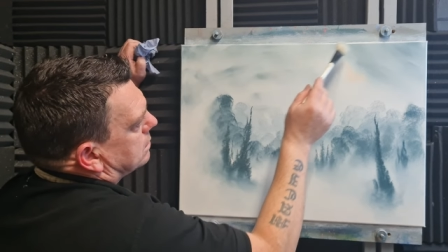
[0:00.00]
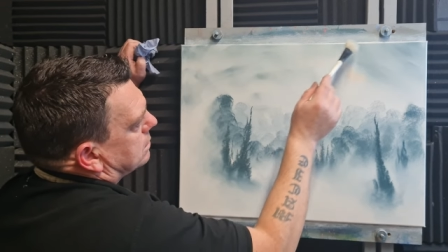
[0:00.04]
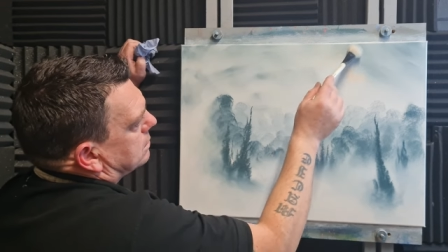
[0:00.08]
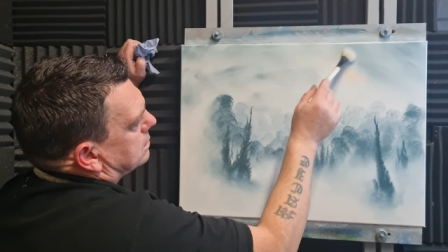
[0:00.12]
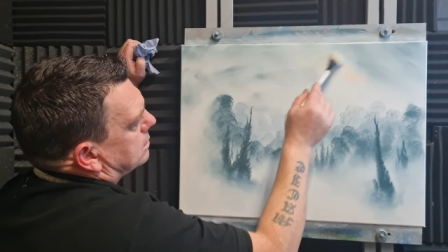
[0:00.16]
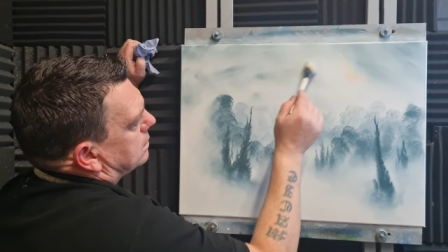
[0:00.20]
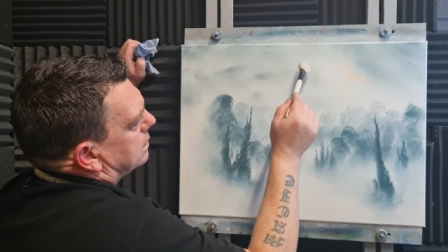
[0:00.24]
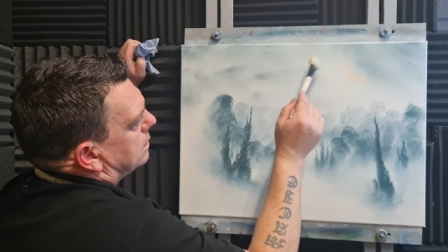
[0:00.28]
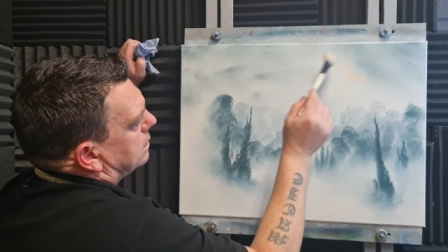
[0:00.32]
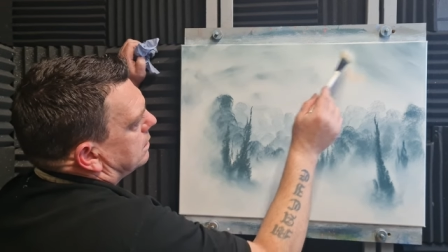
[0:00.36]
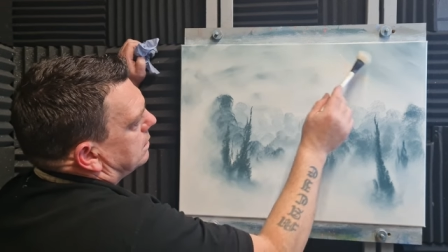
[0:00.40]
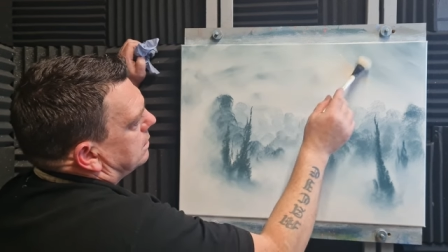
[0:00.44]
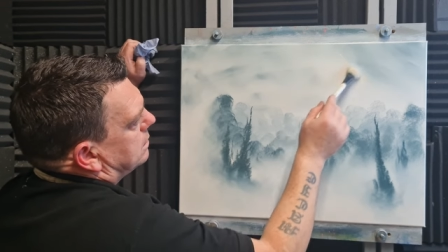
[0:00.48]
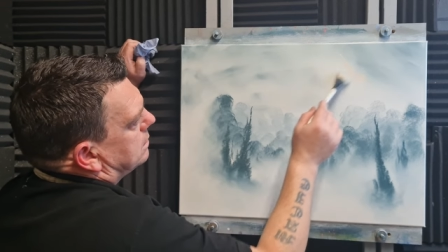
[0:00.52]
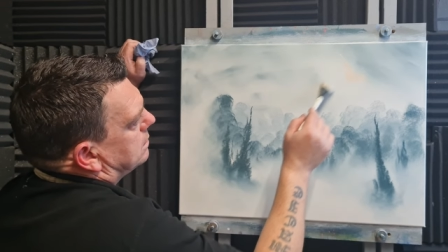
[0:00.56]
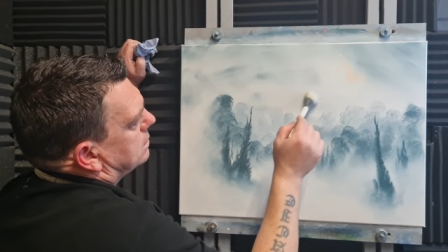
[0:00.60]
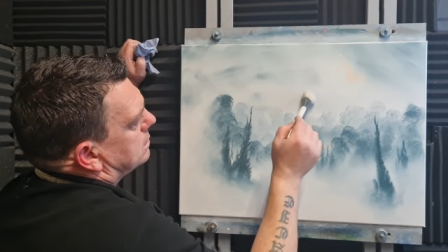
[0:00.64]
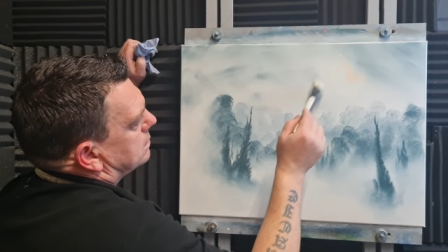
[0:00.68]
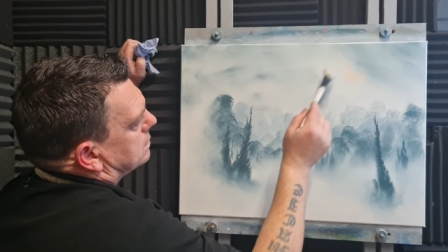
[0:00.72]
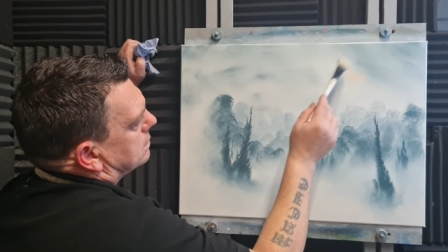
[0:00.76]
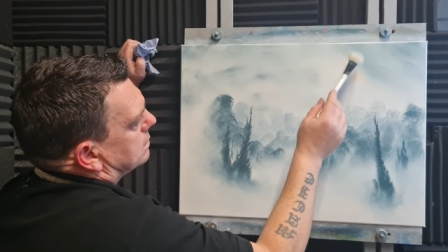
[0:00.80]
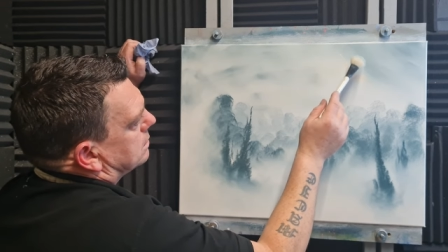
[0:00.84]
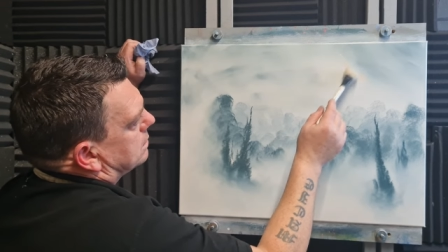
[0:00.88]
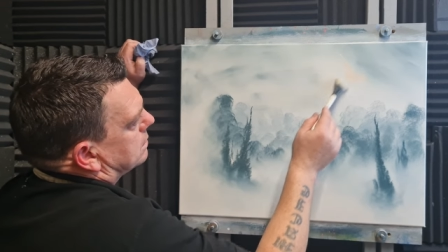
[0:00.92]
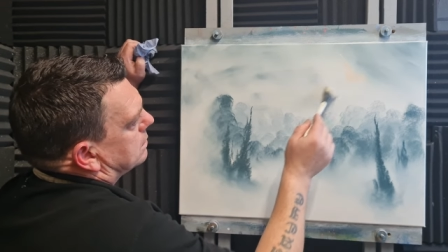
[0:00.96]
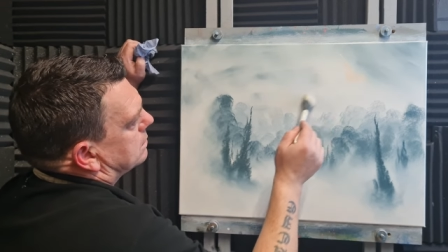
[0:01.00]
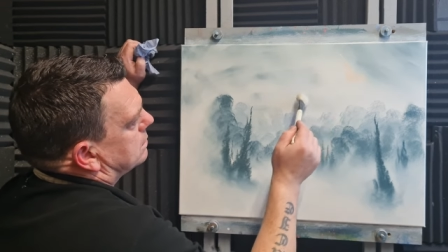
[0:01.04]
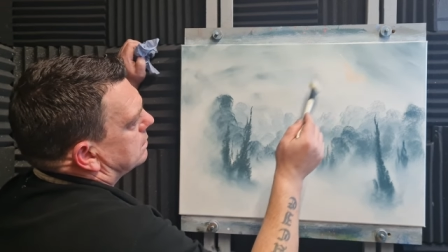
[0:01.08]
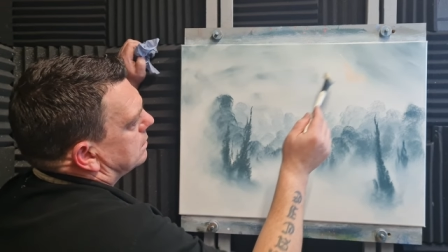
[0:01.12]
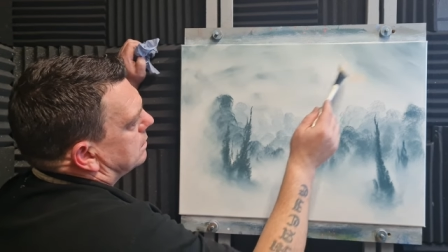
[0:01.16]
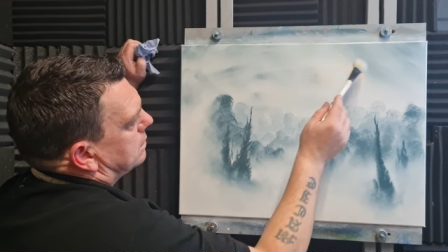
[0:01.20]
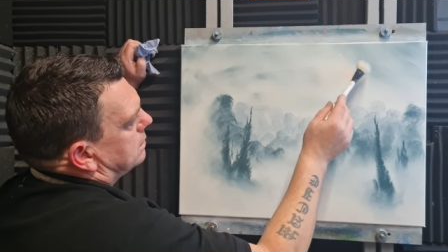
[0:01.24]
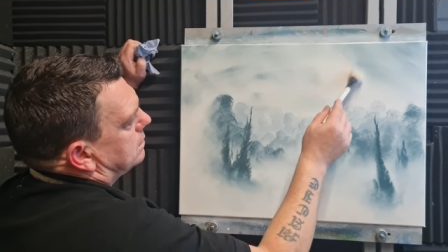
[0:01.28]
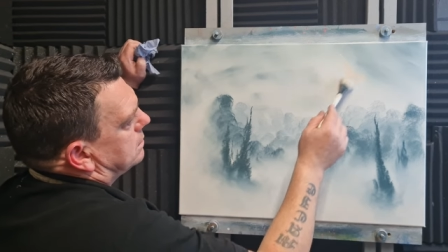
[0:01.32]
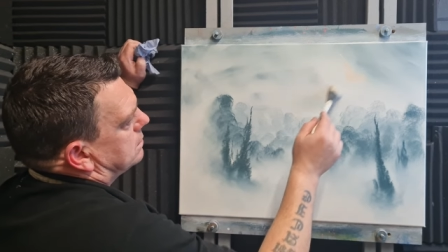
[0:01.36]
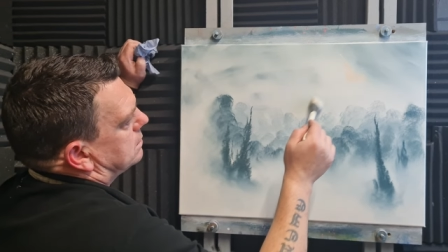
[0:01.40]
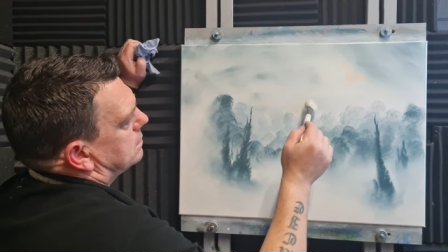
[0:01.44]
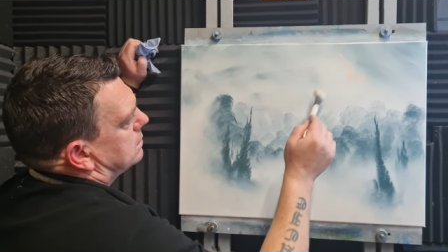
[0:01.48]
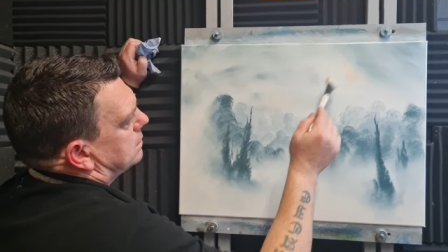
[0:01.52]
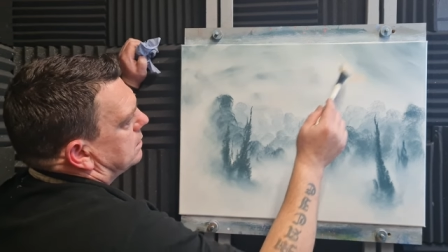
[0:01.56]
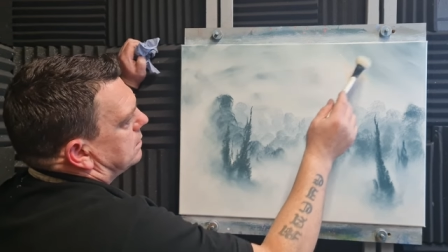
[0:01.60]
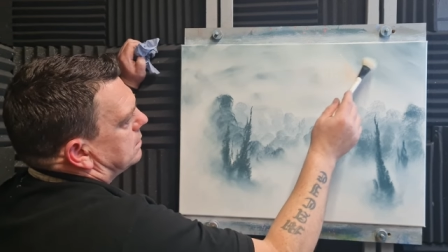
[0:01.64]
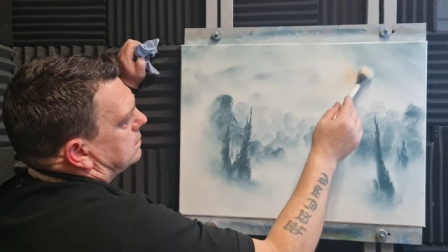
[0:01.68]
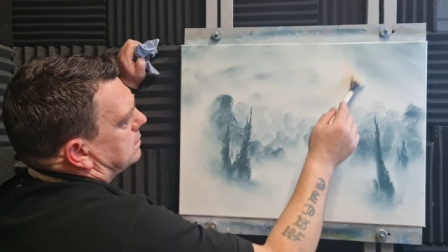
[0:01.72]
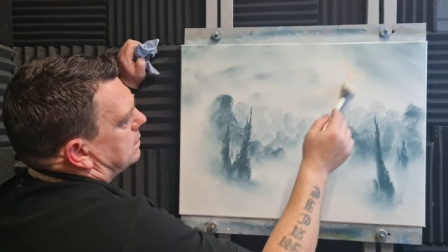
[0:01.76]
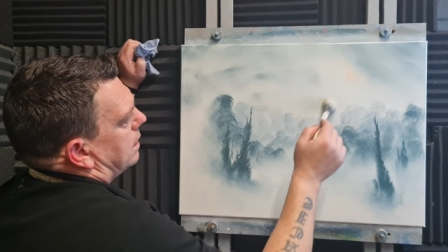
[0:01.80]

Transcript: tease, tease, tease.